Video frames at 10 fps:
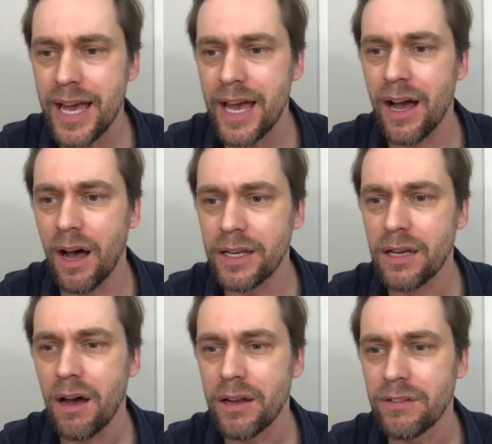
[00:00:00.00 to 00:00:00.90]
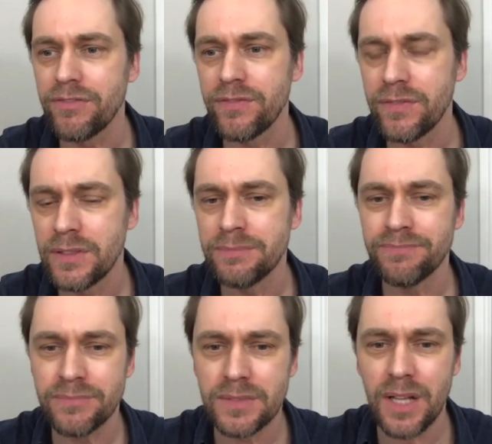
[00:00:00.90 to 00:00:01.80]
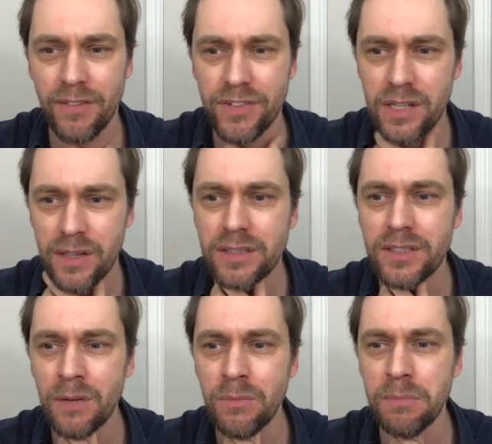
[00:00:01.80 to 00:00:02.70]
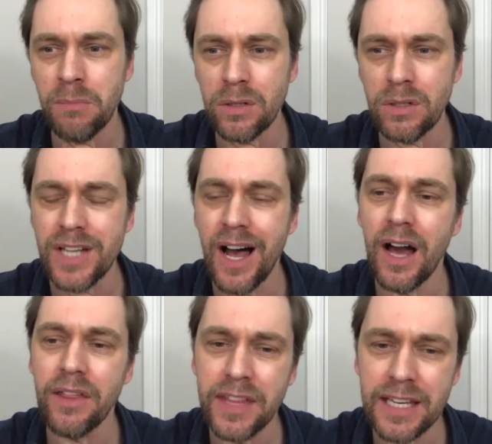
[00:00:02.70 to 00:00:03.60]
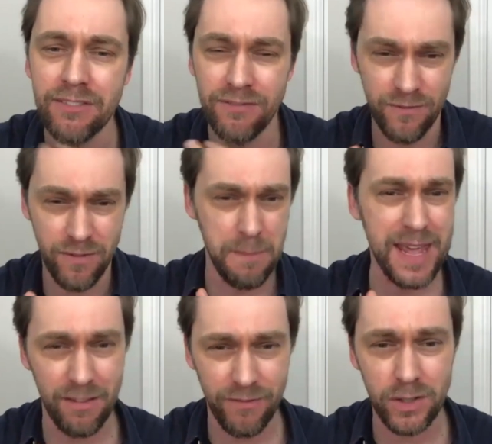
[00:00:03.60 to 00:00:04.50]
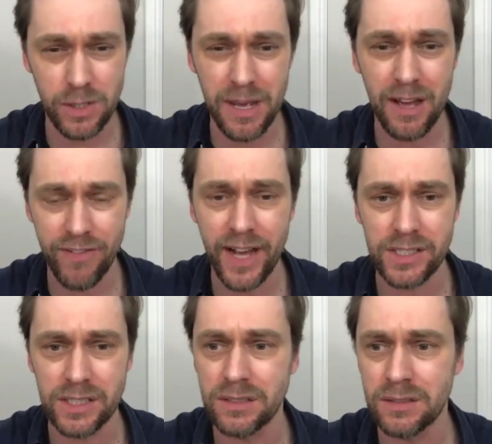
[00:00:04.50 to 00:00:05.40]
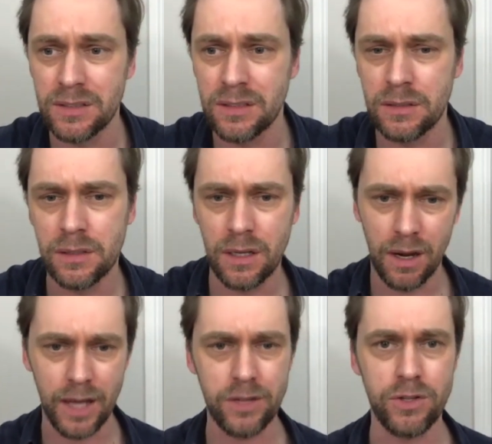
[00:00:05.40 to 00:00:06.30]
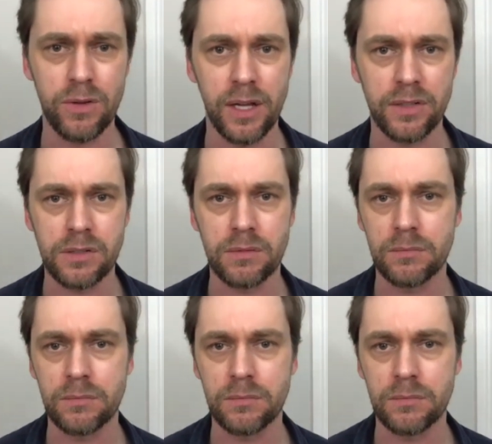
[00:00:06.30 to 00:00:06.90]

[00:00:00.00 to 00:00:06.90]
I've seen that done with models. I think for me, it feels a bit affected. Like you do this.